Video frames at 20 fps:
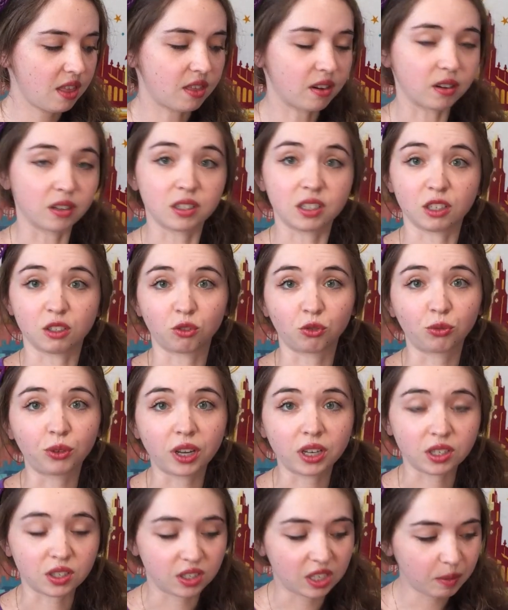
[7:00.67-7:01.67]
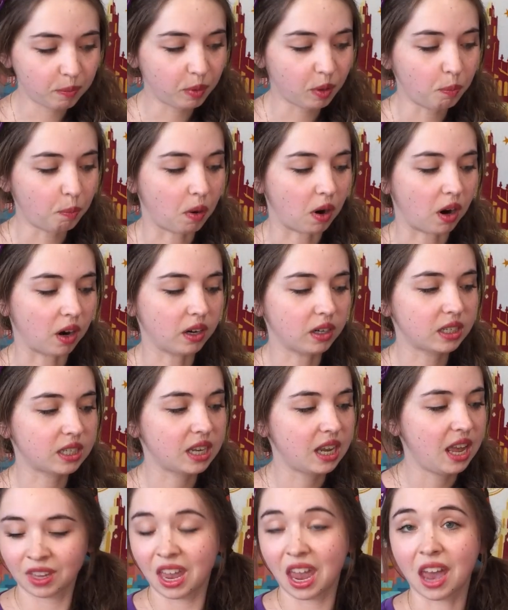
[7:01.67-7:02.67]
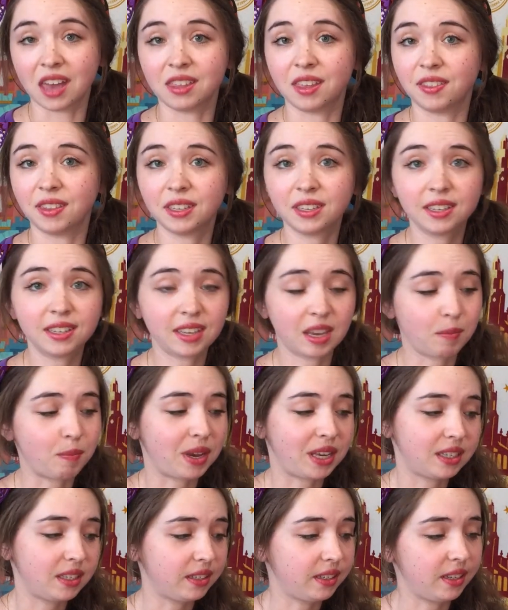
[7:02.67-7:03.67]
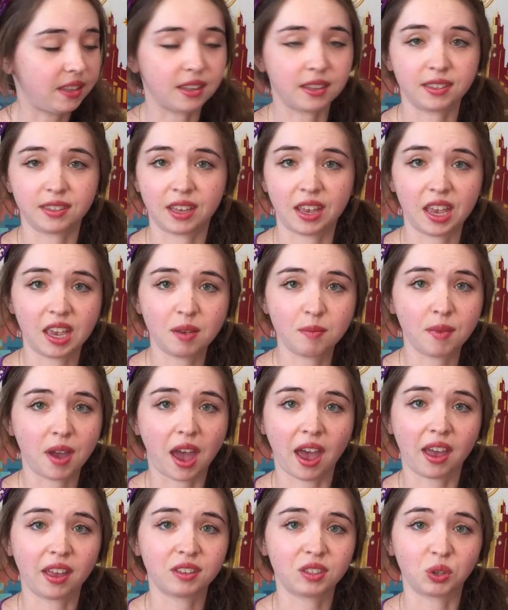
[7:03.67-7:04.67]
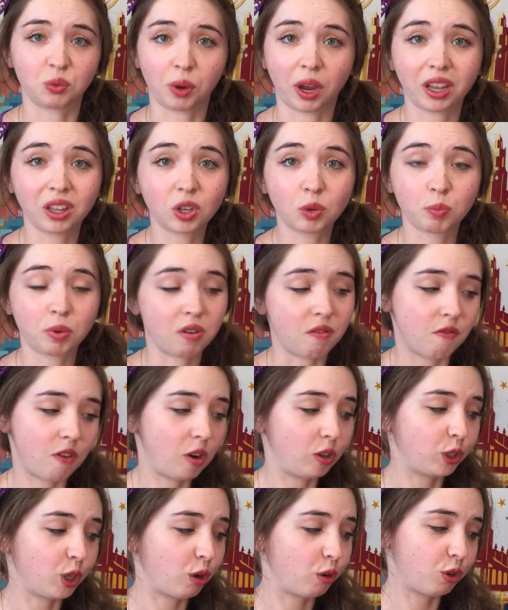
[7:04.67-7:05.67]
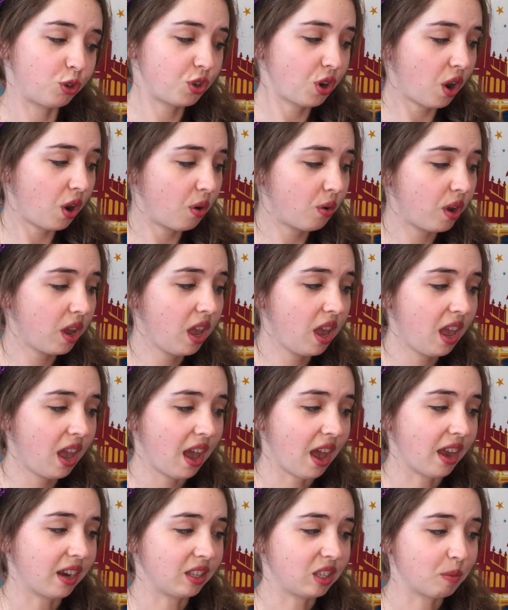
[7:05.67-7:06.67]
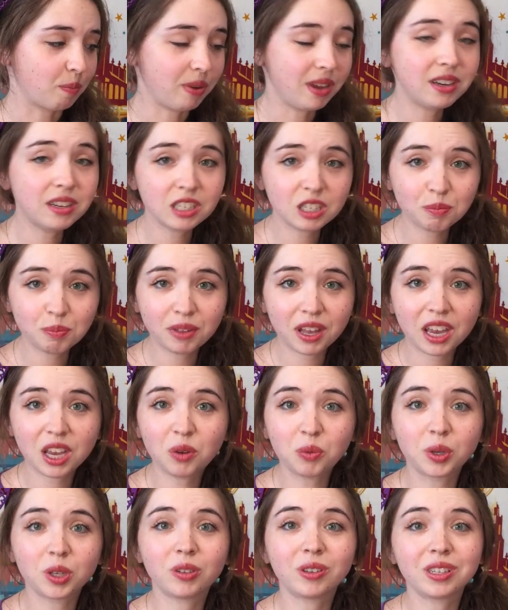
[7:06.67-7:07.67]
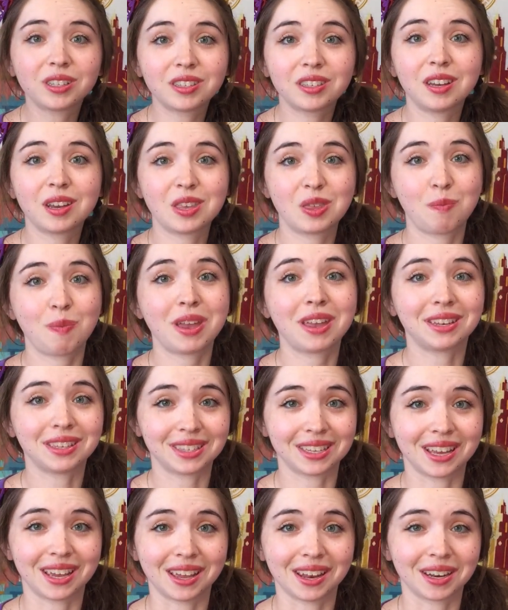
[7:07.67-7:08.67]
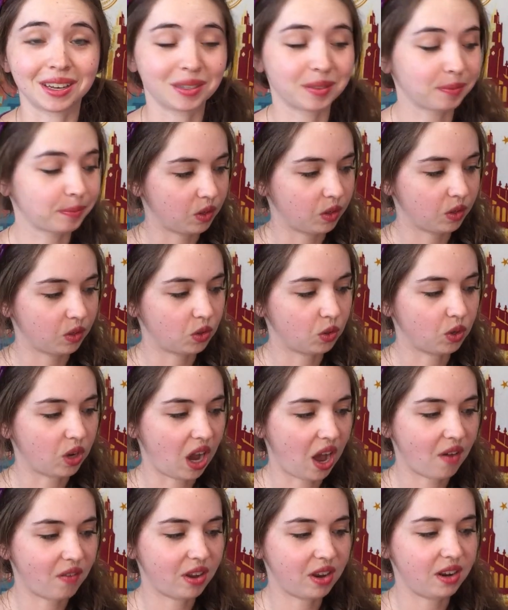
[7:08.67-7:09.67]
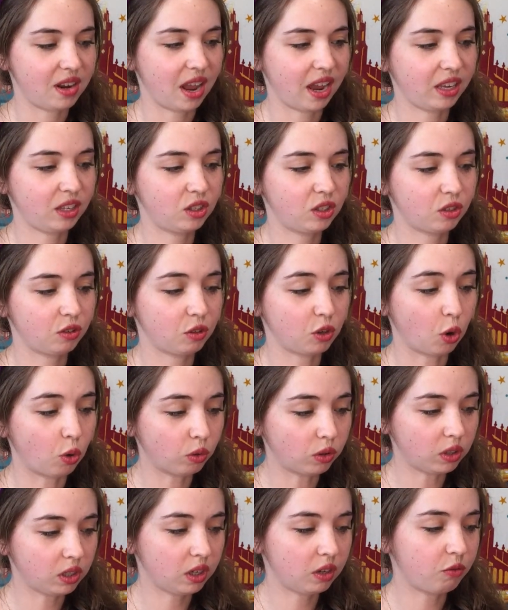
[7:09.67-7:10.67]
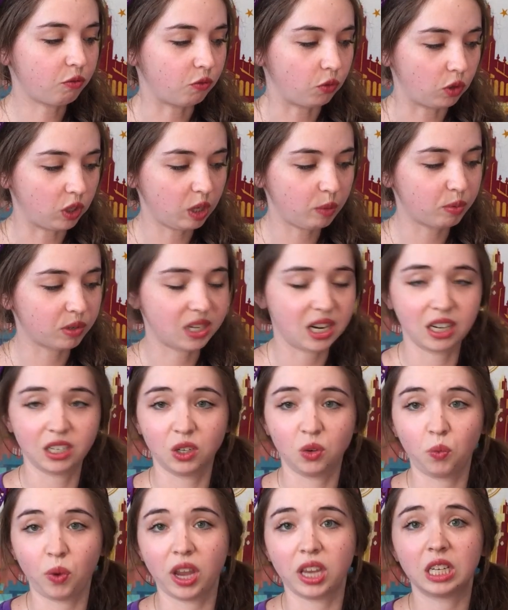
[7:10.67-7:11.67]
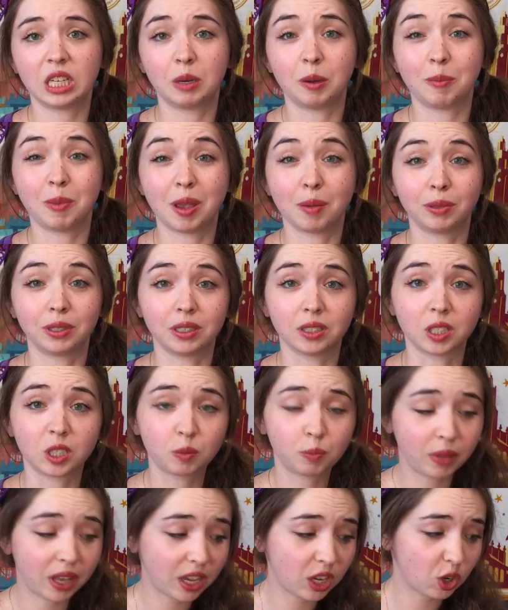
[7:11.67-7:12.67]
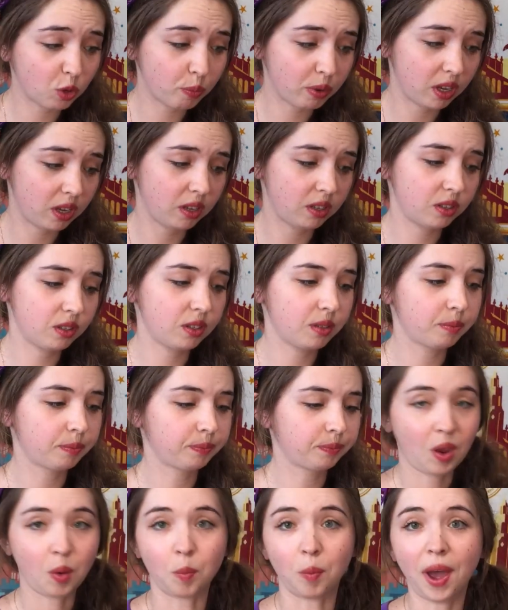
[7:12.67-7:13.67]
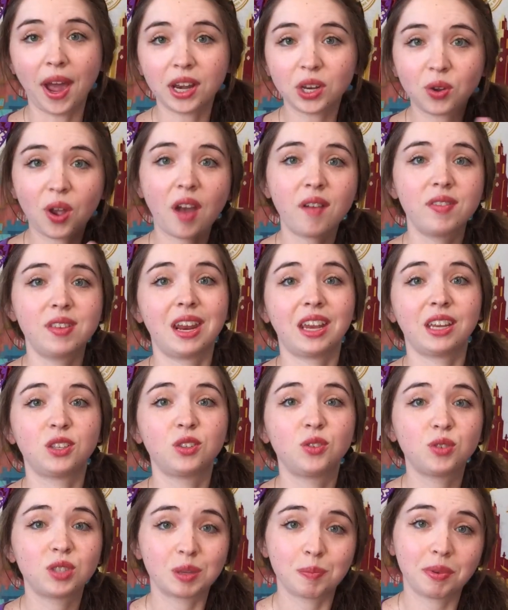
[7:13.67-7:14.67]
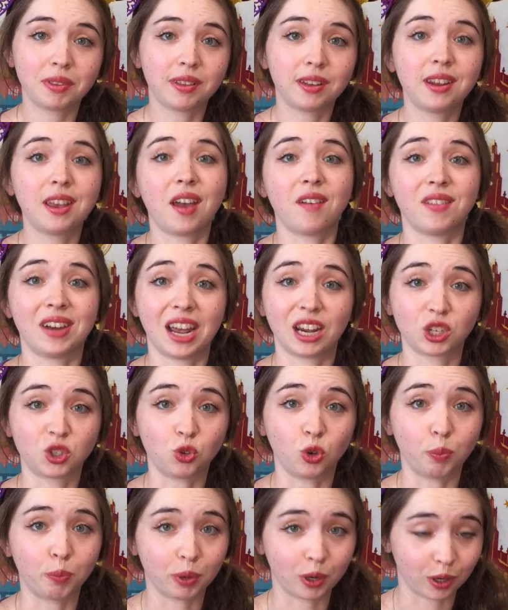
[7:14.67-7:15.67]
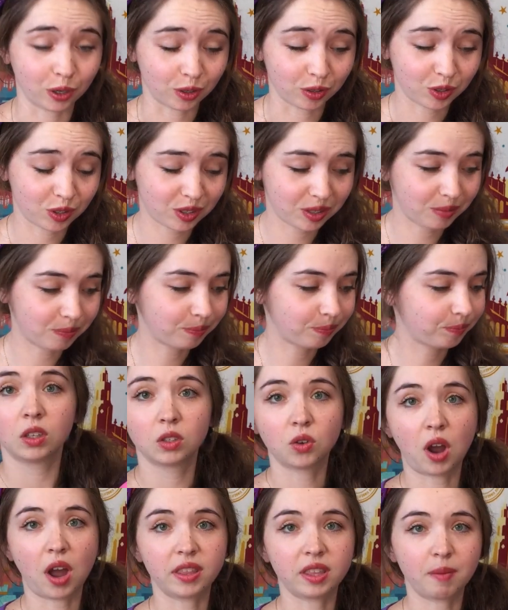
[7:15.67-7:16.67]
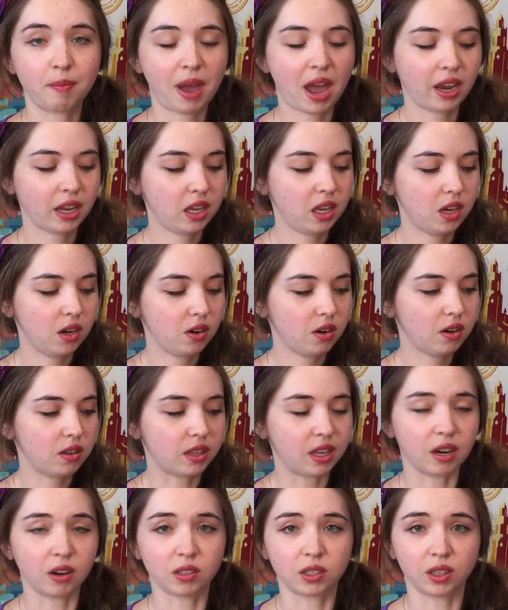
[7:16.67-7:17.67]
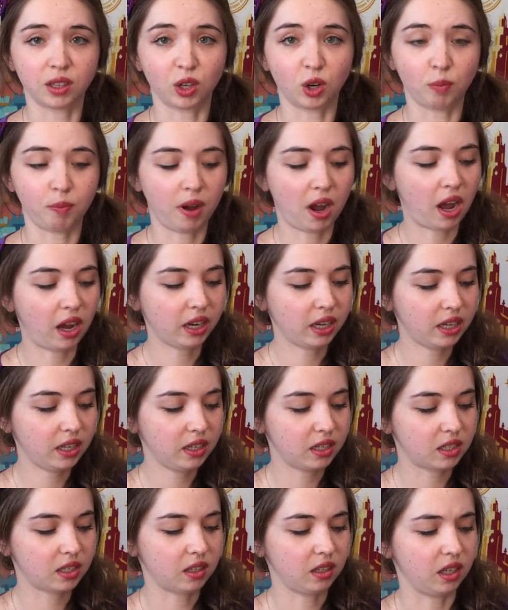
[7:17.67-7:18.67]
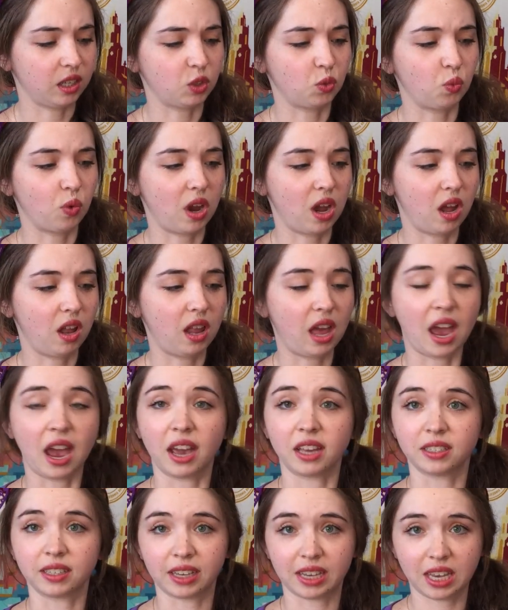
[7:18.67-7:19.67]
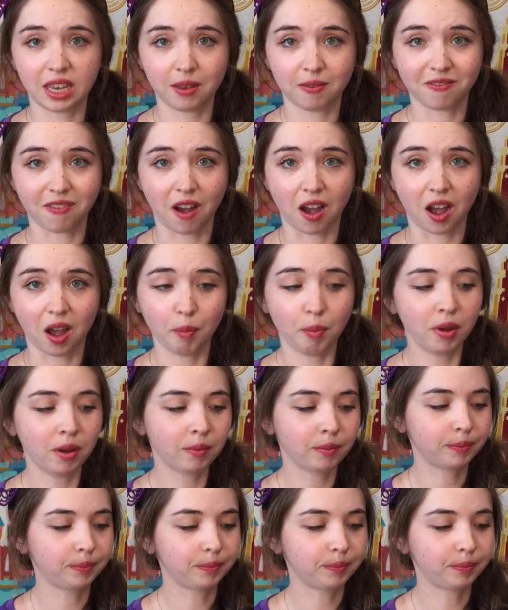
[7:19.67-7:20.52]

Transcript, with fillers: there is this front zipper part, and then this is like basically the same as a regular Pinfolio show, and it's a pin display where you can stick the pins in. So you have a nice, totally fully protected way to be able to display your pins, but you have the nice usability of an actual purse. So on the back here, there's a little pocket as well as a key fob.